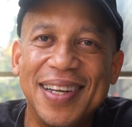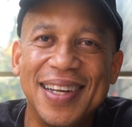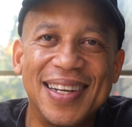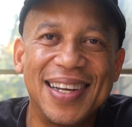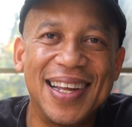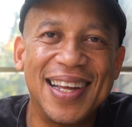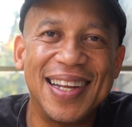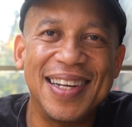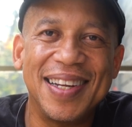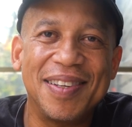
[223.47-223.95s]

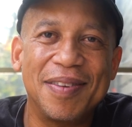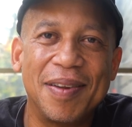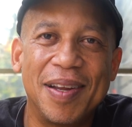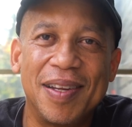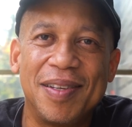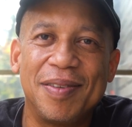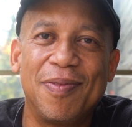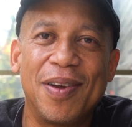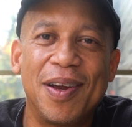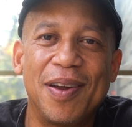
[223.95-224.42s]
and
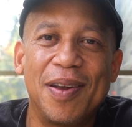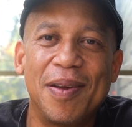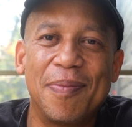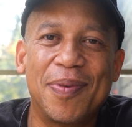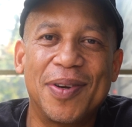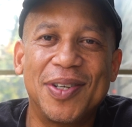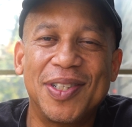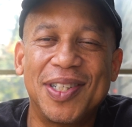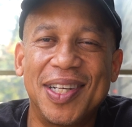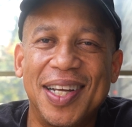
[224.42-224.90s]
it's very
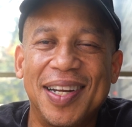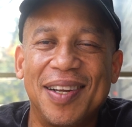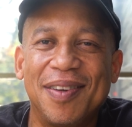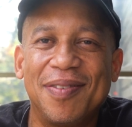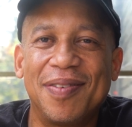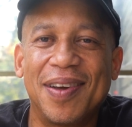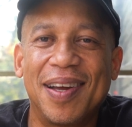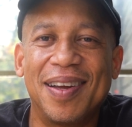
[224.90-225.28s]
appreciative.